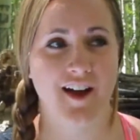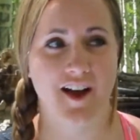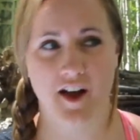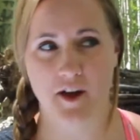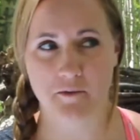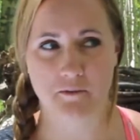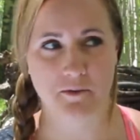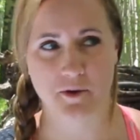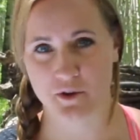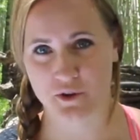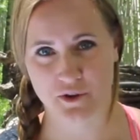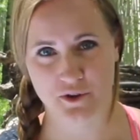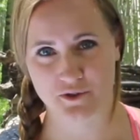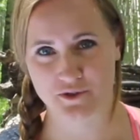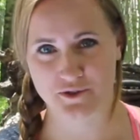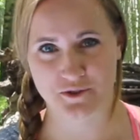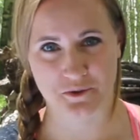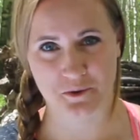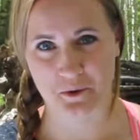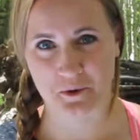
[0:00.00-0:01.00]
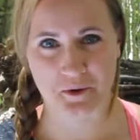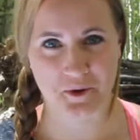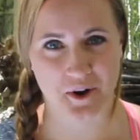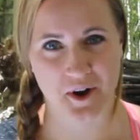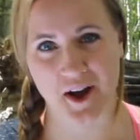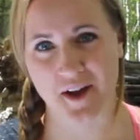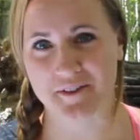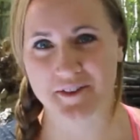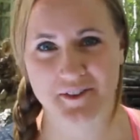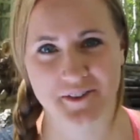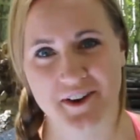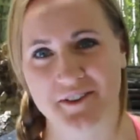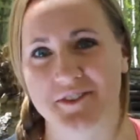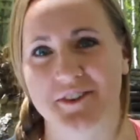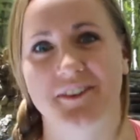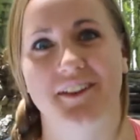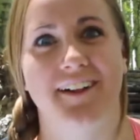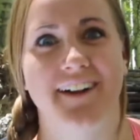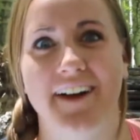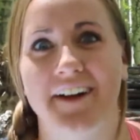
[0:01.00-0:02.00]
I'm a huge Googler. I'm a
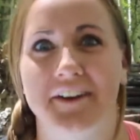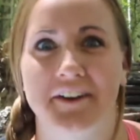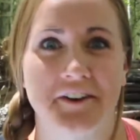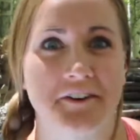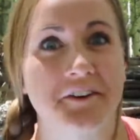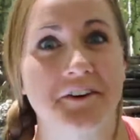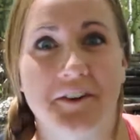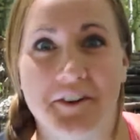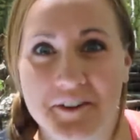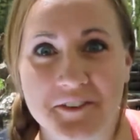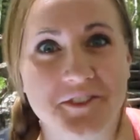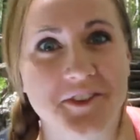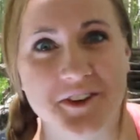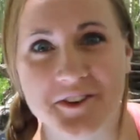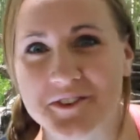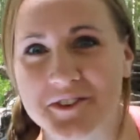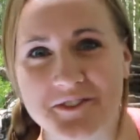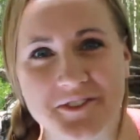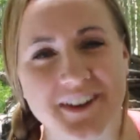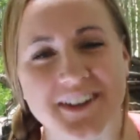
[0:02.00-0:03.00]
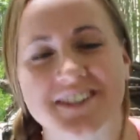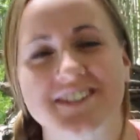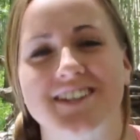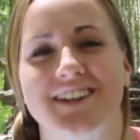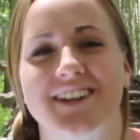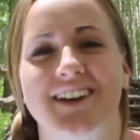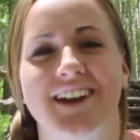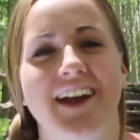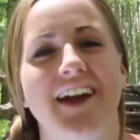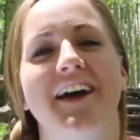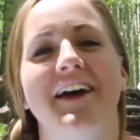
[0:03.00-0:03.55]
Ravenclaw. I need all the information.